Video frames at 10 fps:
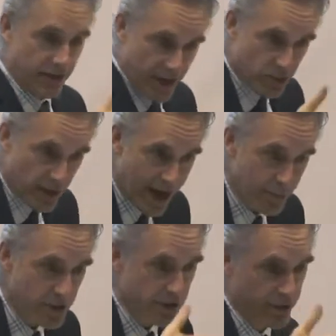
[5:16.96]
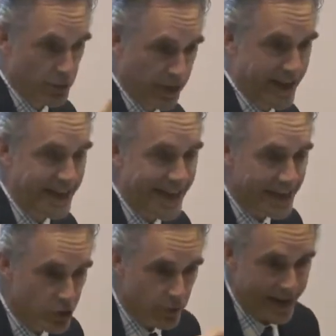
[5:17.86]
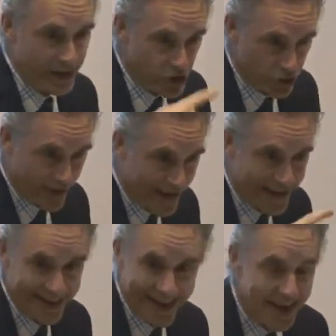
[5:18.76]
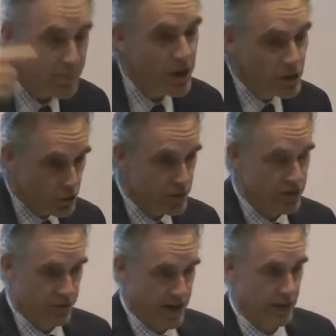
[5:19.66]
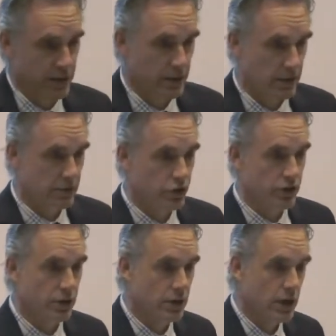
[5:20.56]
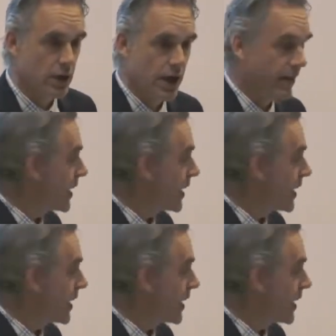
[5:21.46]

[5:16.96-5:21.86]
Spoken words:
that's what happens if you play an iterated trading game to its final conclusion. And